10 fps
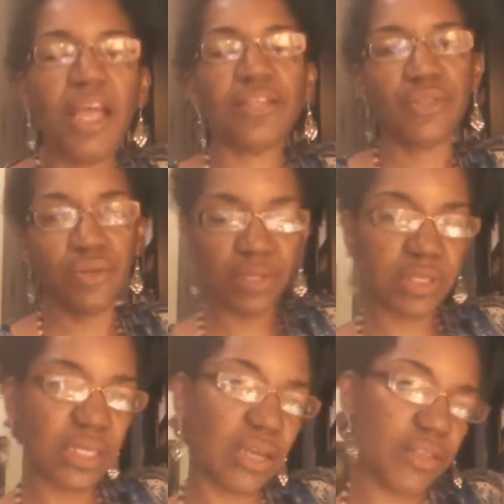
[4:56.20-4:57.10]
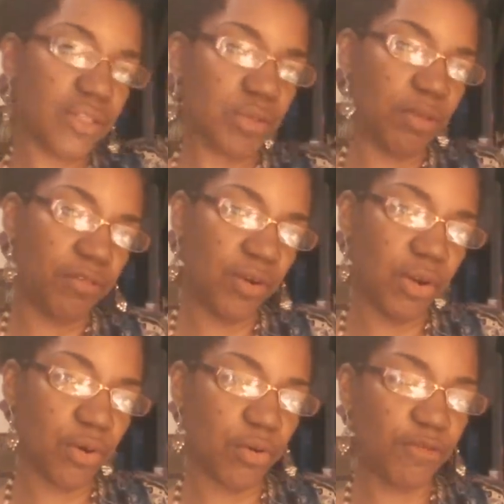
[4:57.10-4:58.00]
So you can see how this would be very
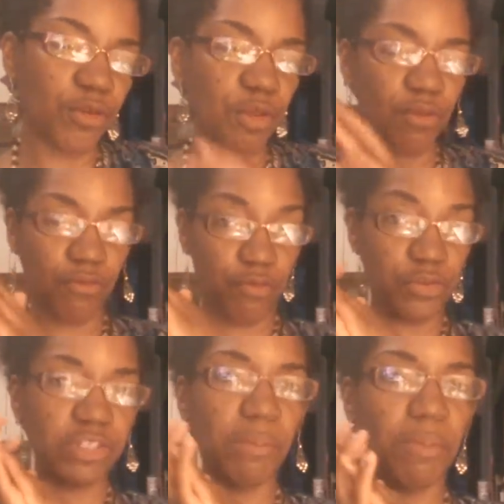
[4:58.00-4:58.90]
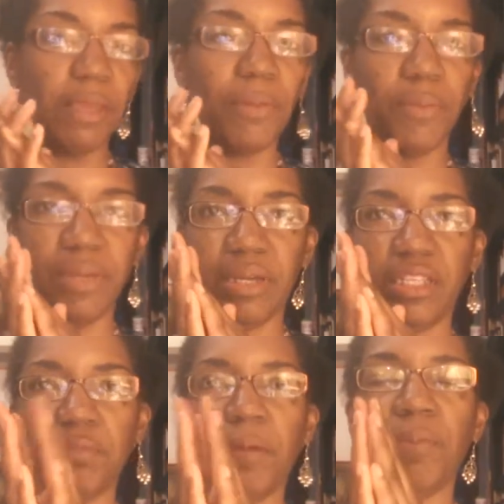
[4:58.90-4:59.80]
hurtful for some people,
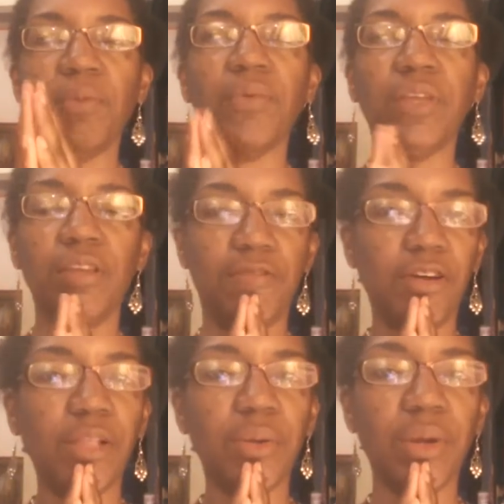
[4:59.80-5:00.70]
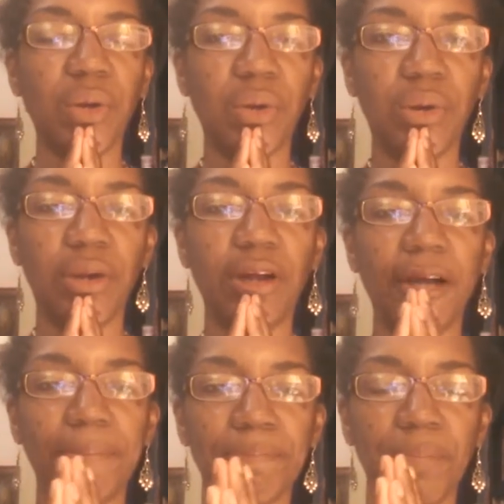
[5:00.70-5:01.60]
because people were really following her
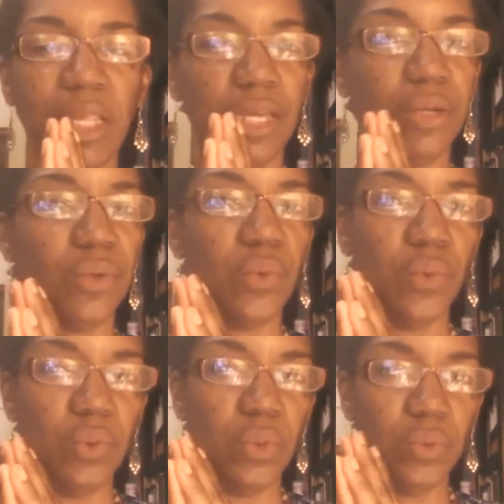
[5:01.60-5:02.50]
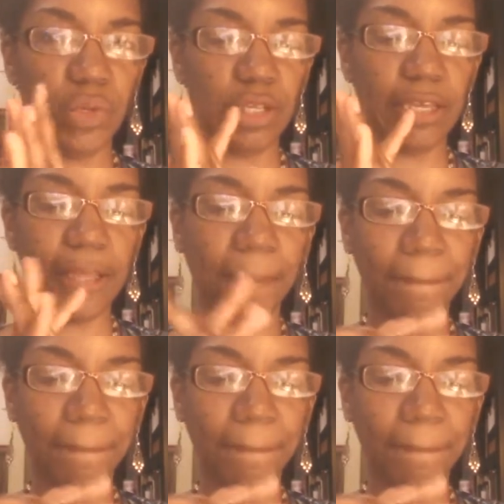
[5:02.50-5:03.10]
um, like a guru, really.